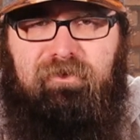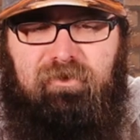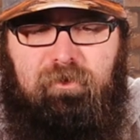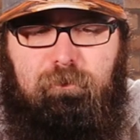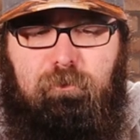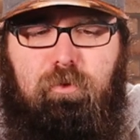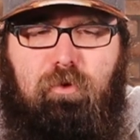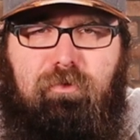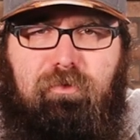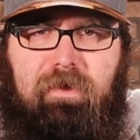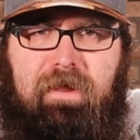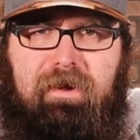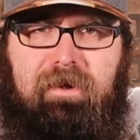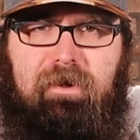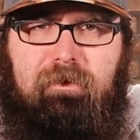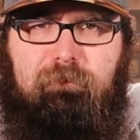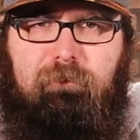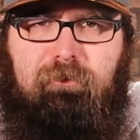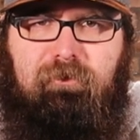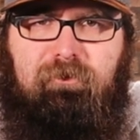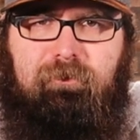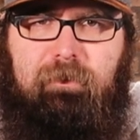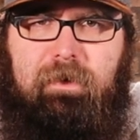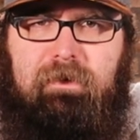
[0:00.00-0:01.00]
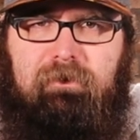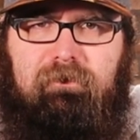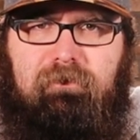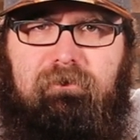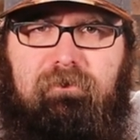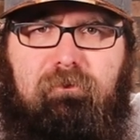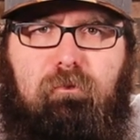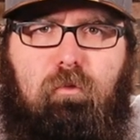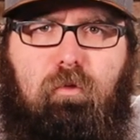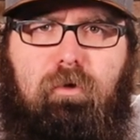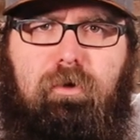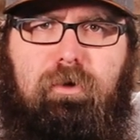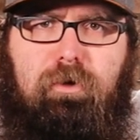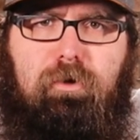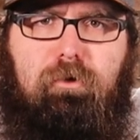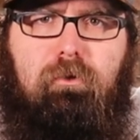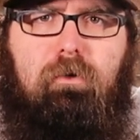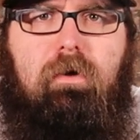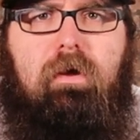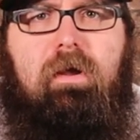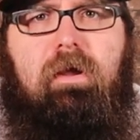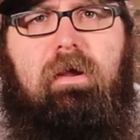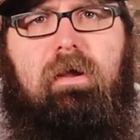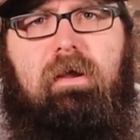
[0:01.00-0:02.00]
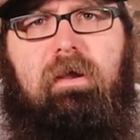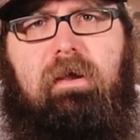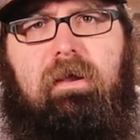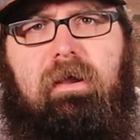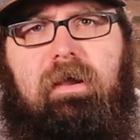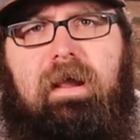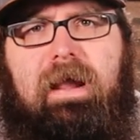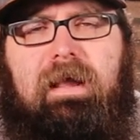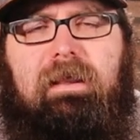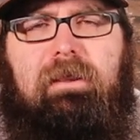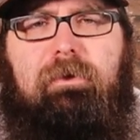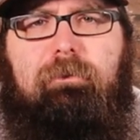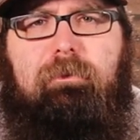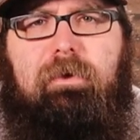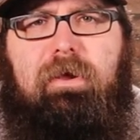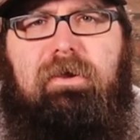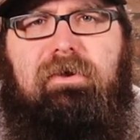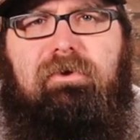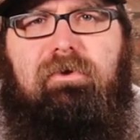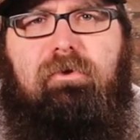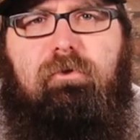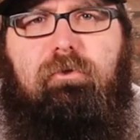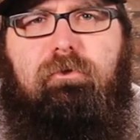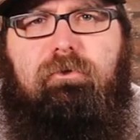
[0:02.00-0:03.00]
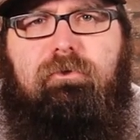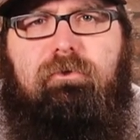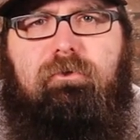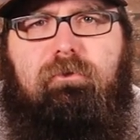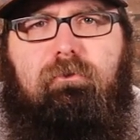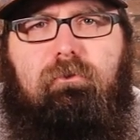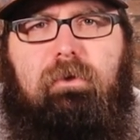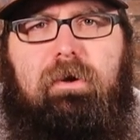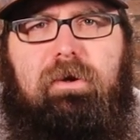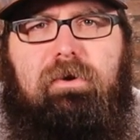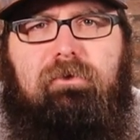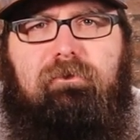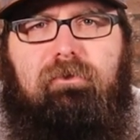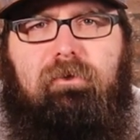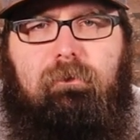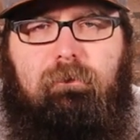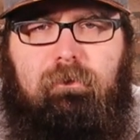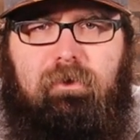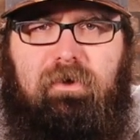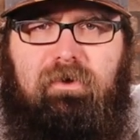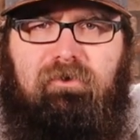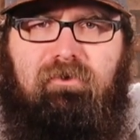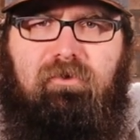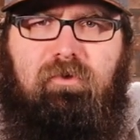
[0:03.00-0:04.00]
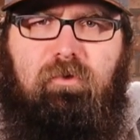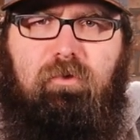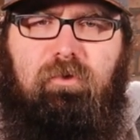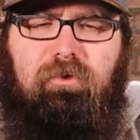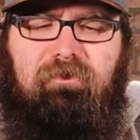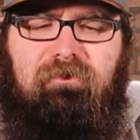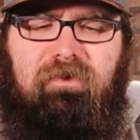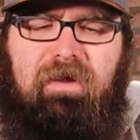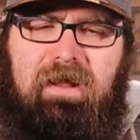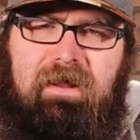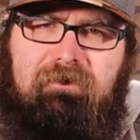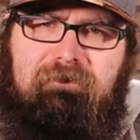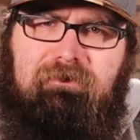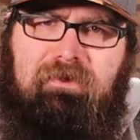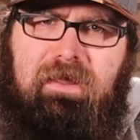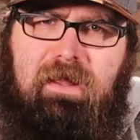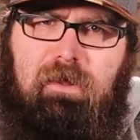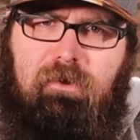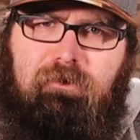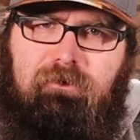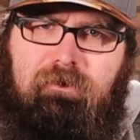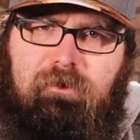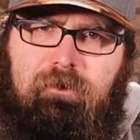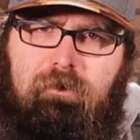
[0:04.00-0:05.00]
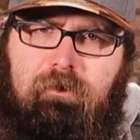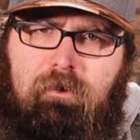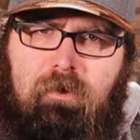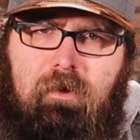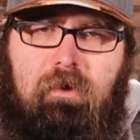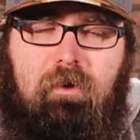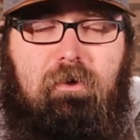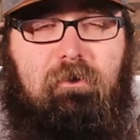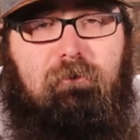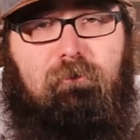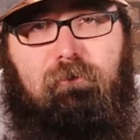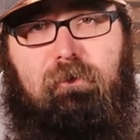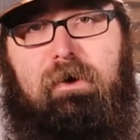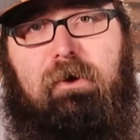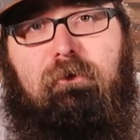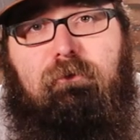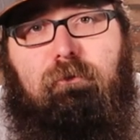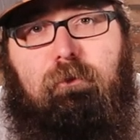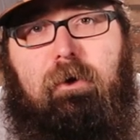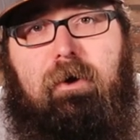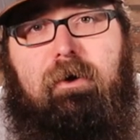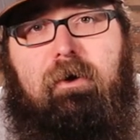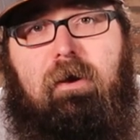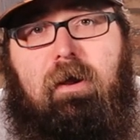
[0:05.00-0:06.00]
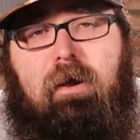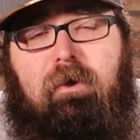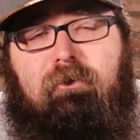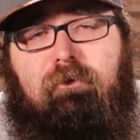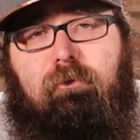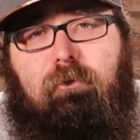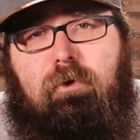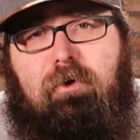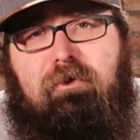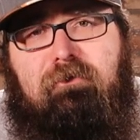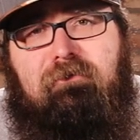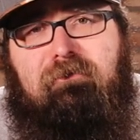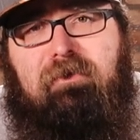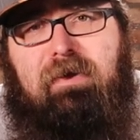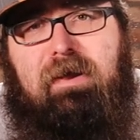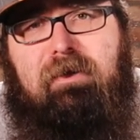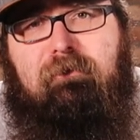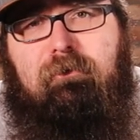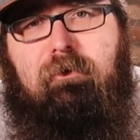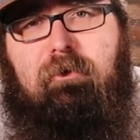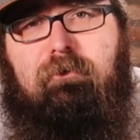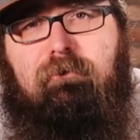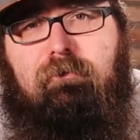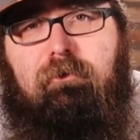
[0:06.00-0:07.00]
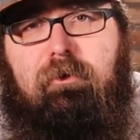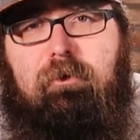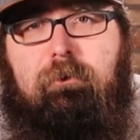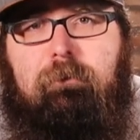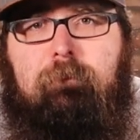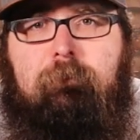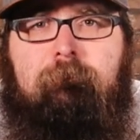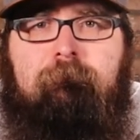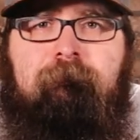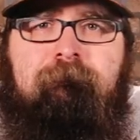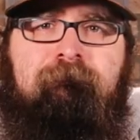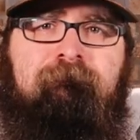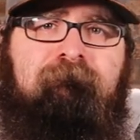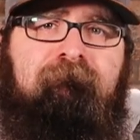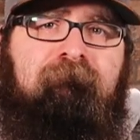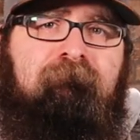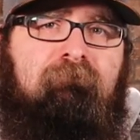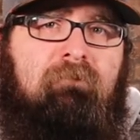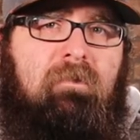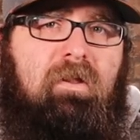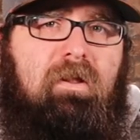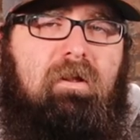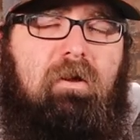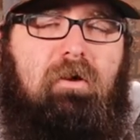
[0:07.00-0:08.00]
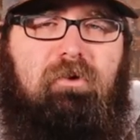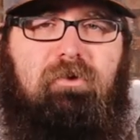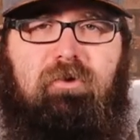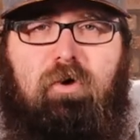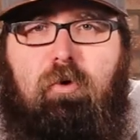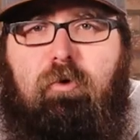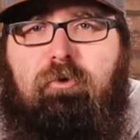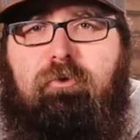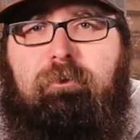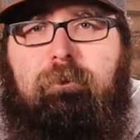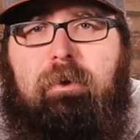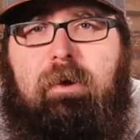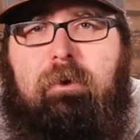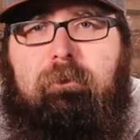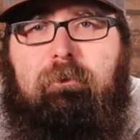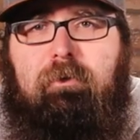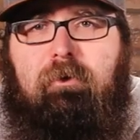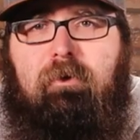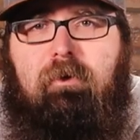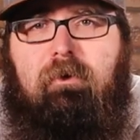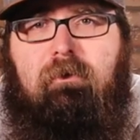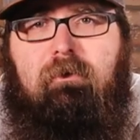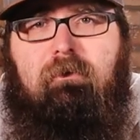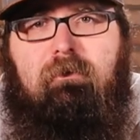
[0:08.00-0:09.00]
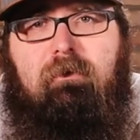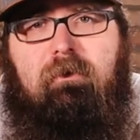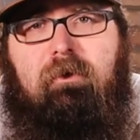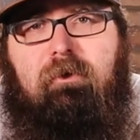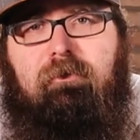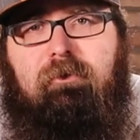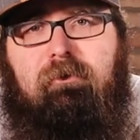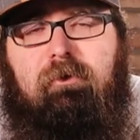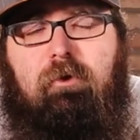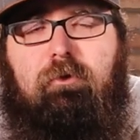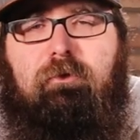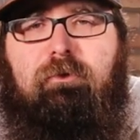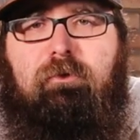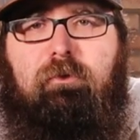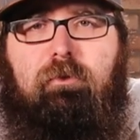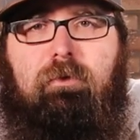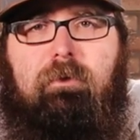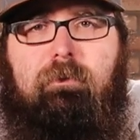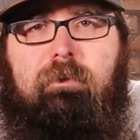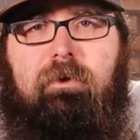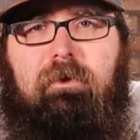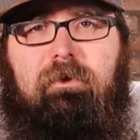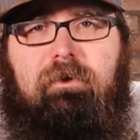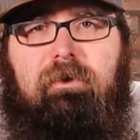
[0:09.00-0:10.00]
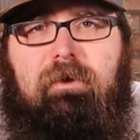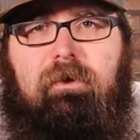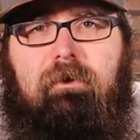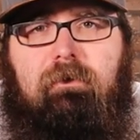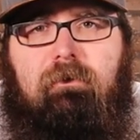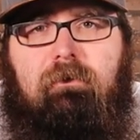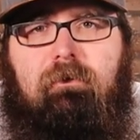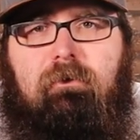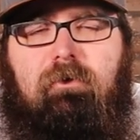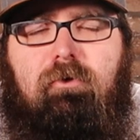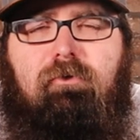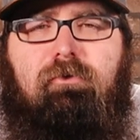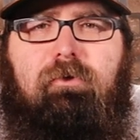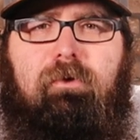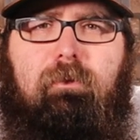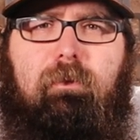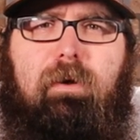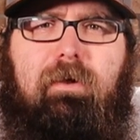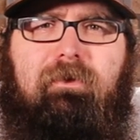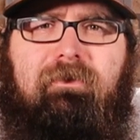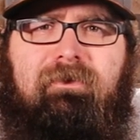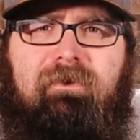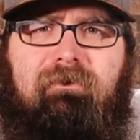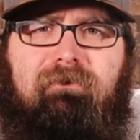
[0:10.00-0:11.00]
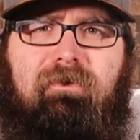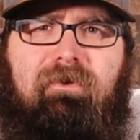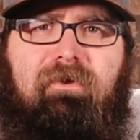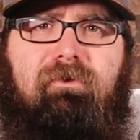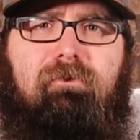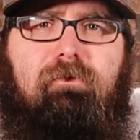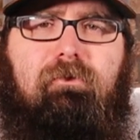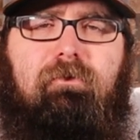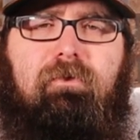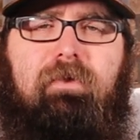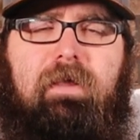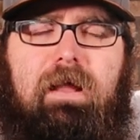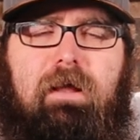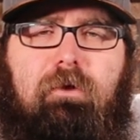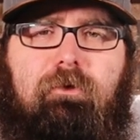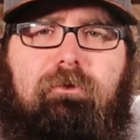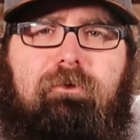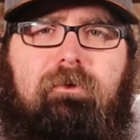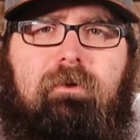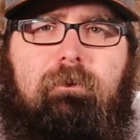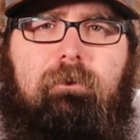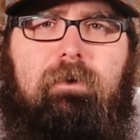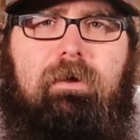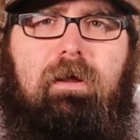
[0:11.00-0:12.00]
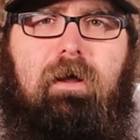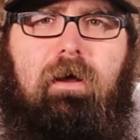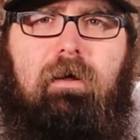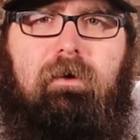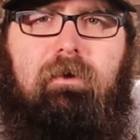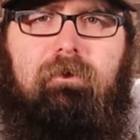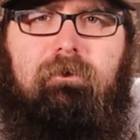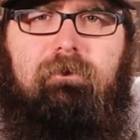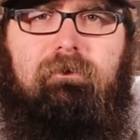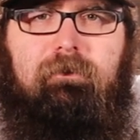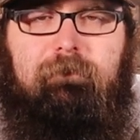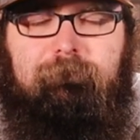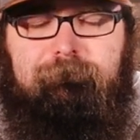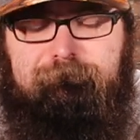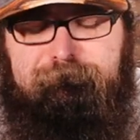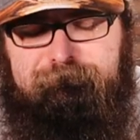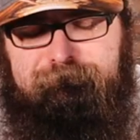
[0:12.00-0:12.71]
To put that in perspective for you, jalapenos range from like 2 to 5,000, Frank's Red Hot's around 500, a ghost pepper is close to a million, usually around 700,000 to be honest.